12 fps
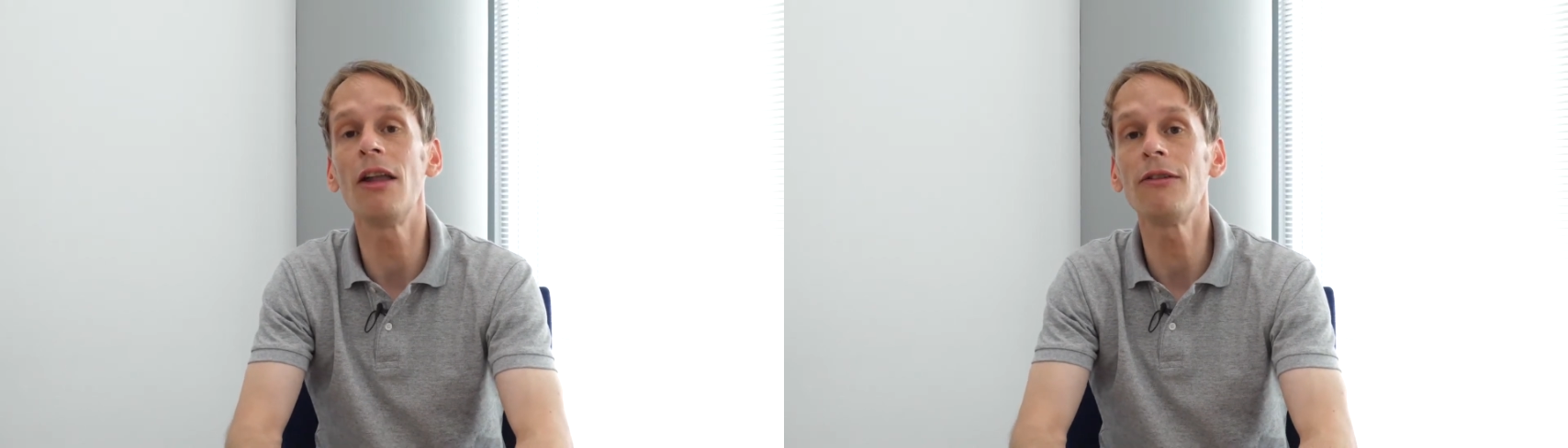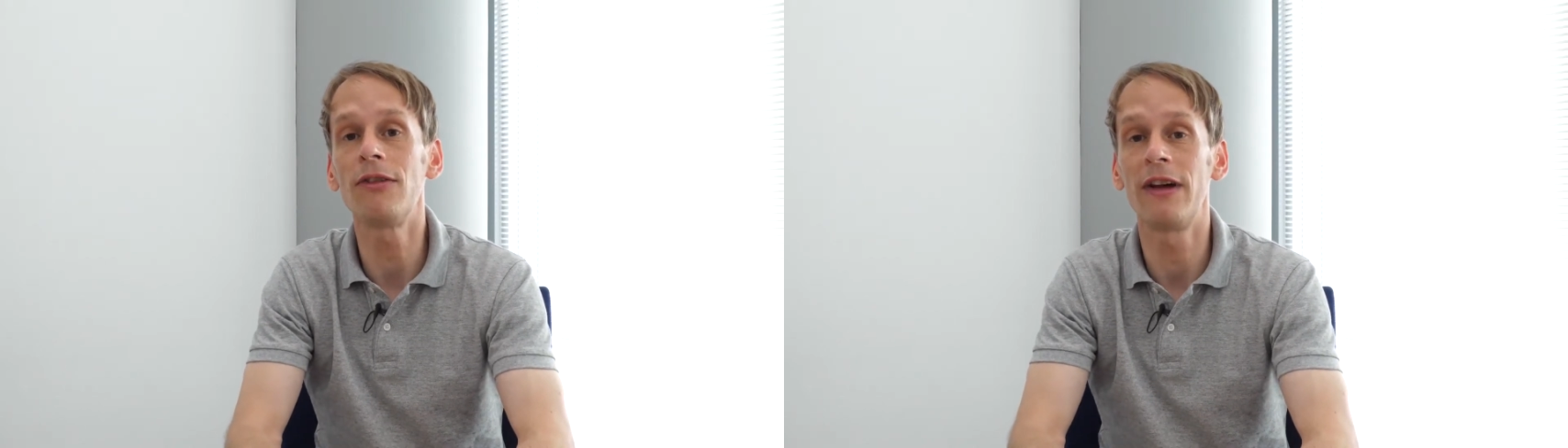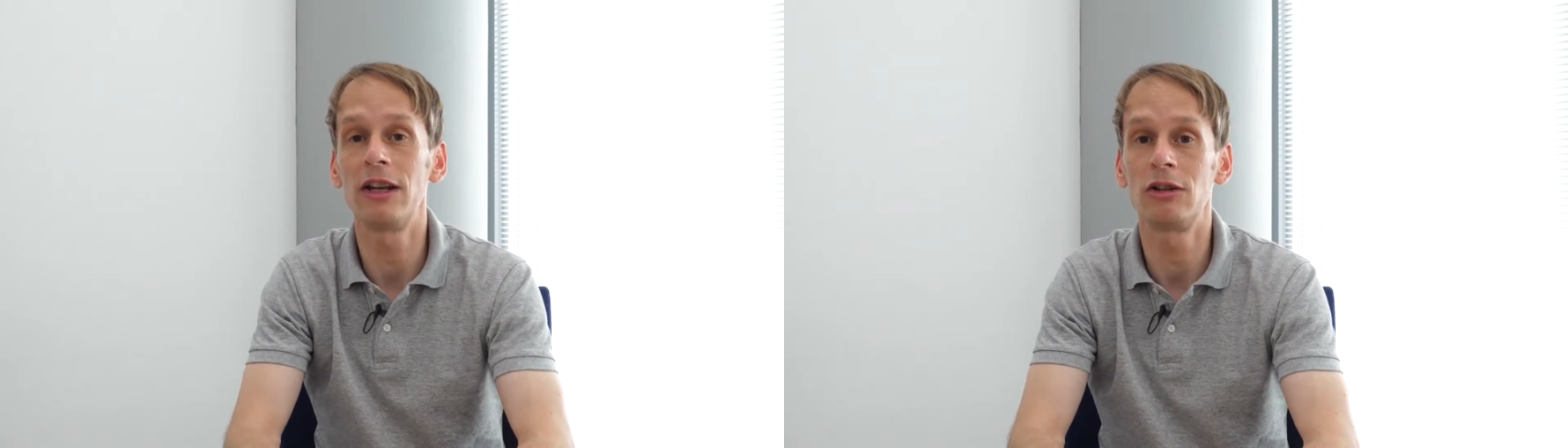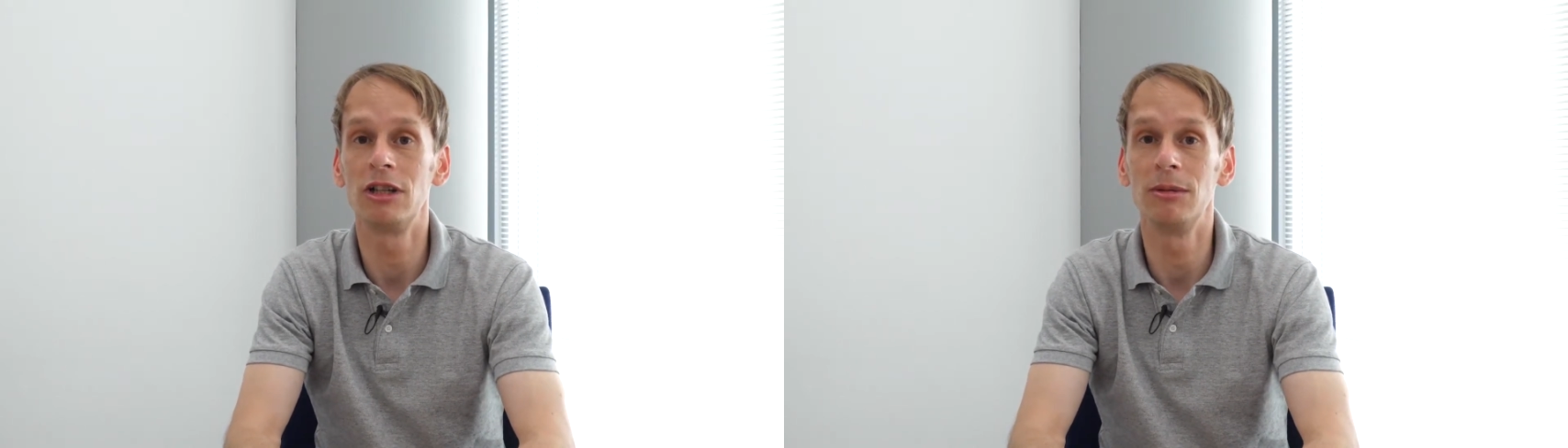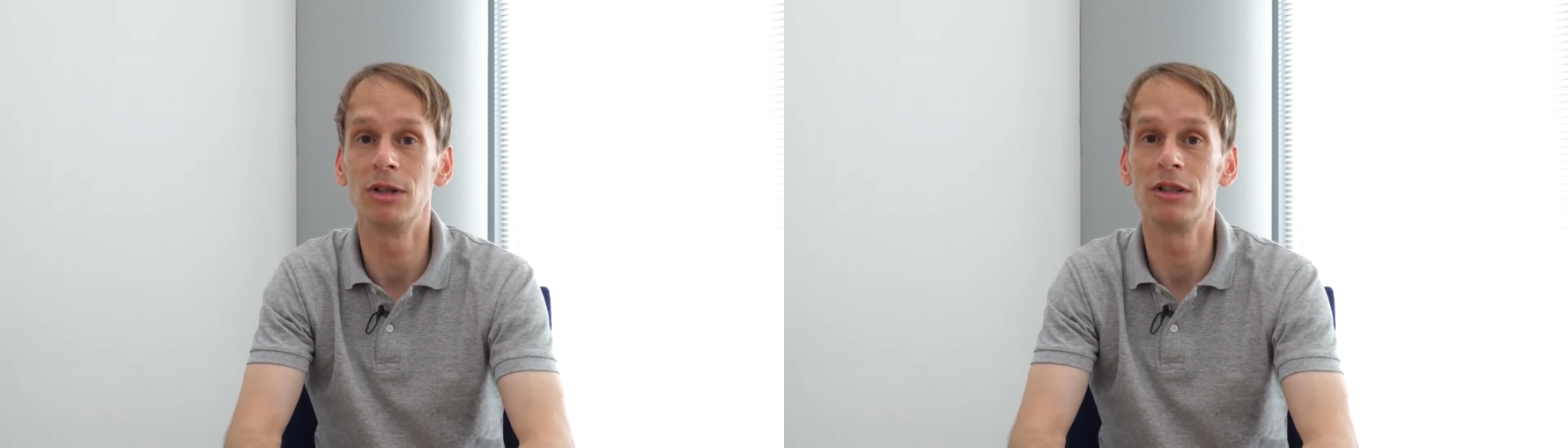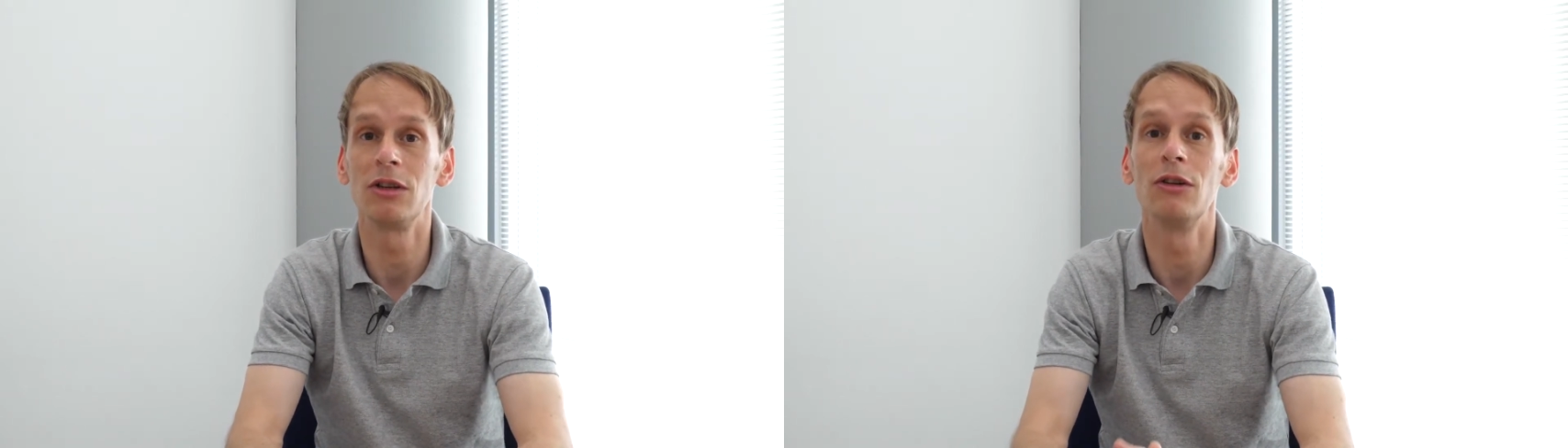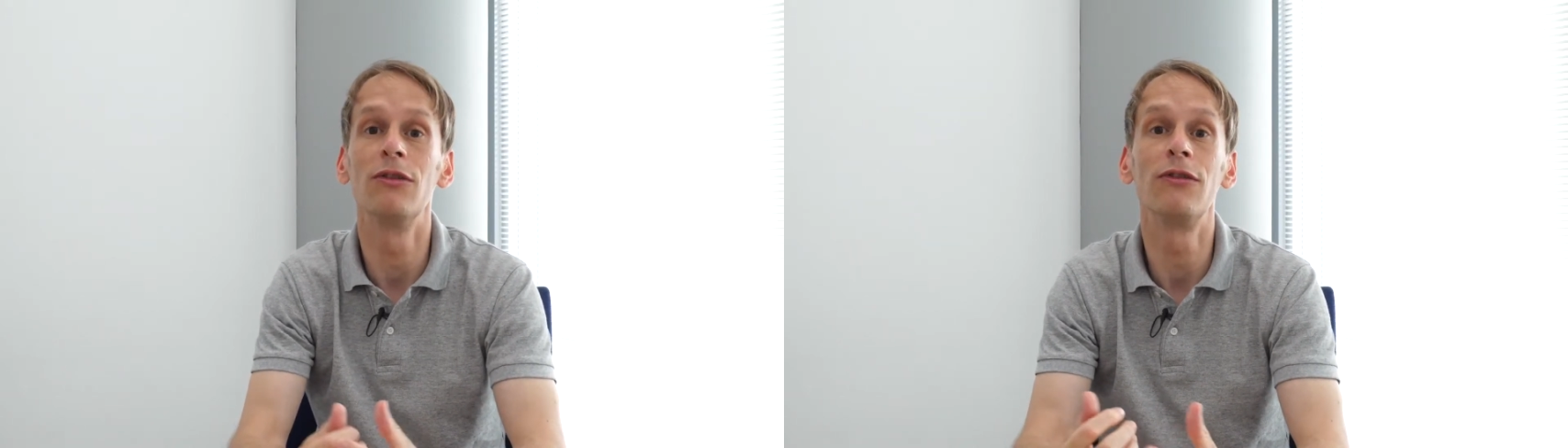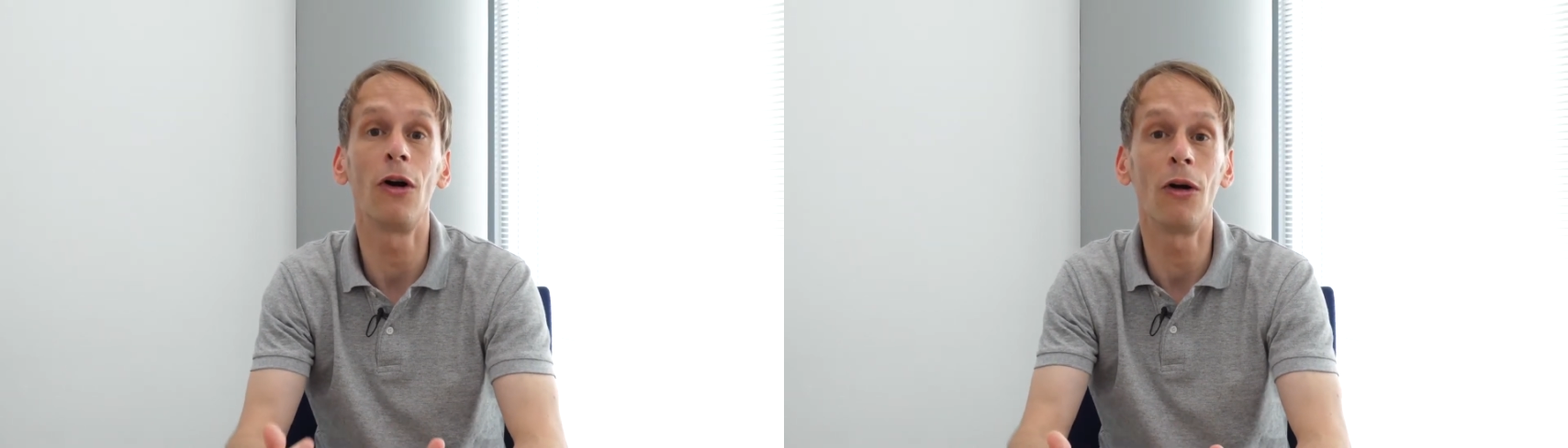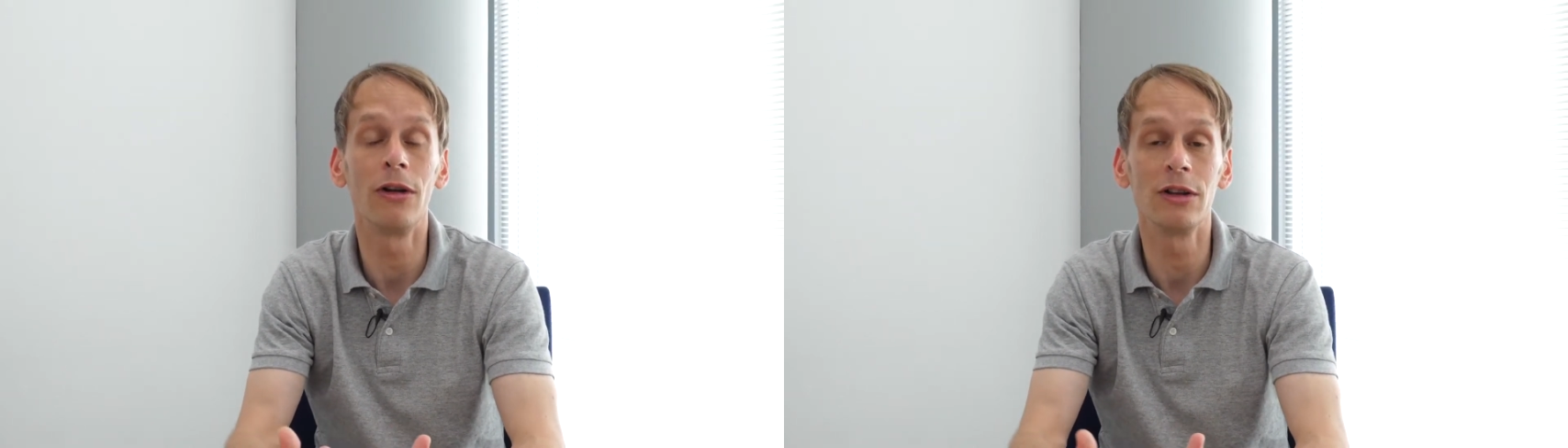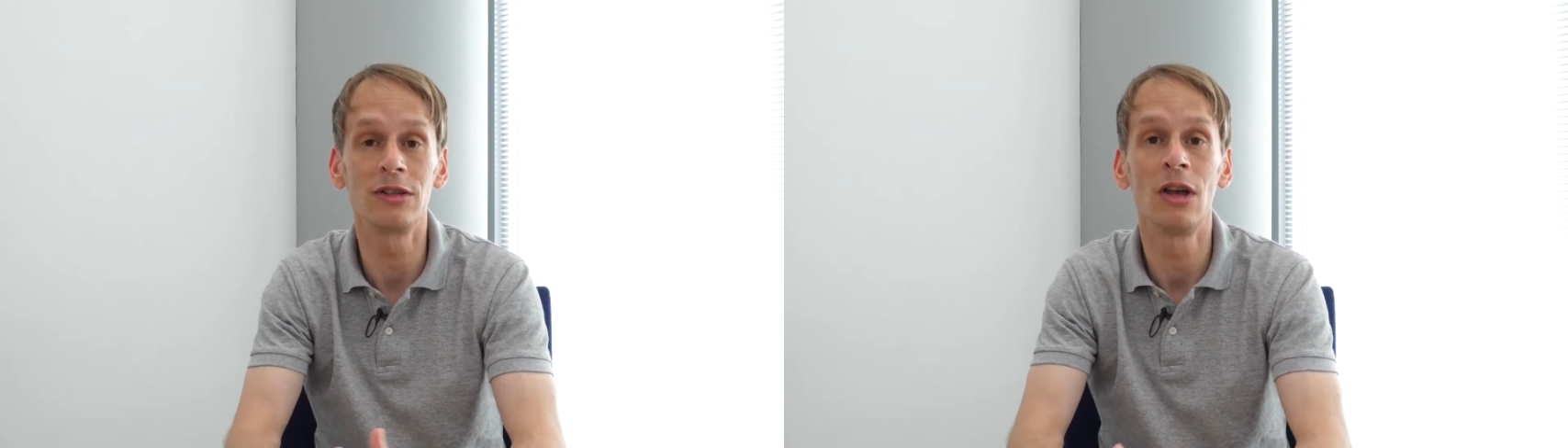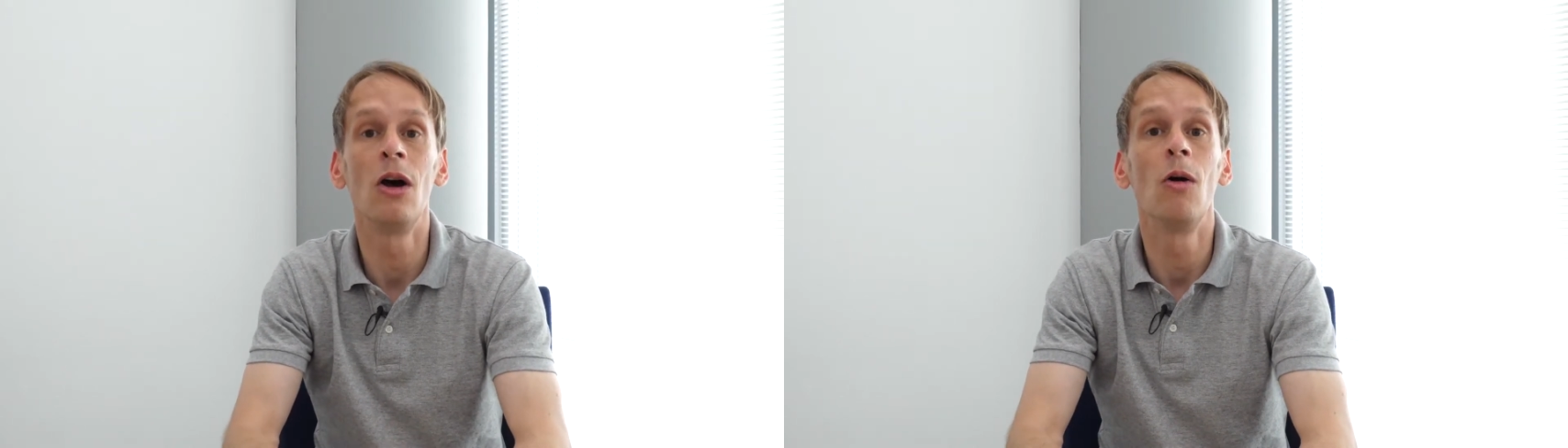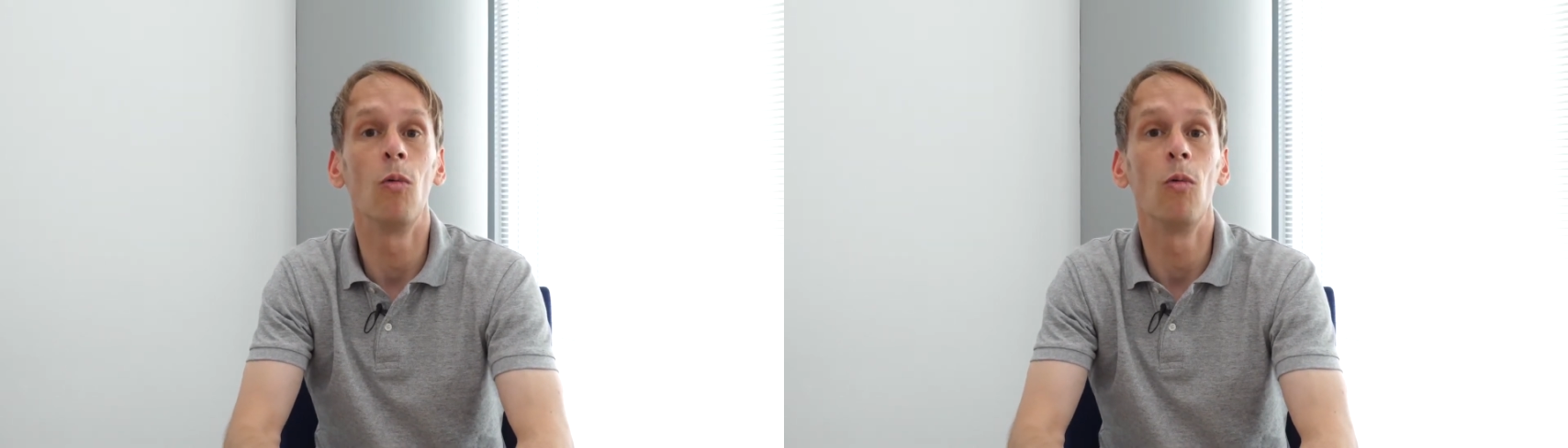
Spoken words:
unfair treatment of foreigners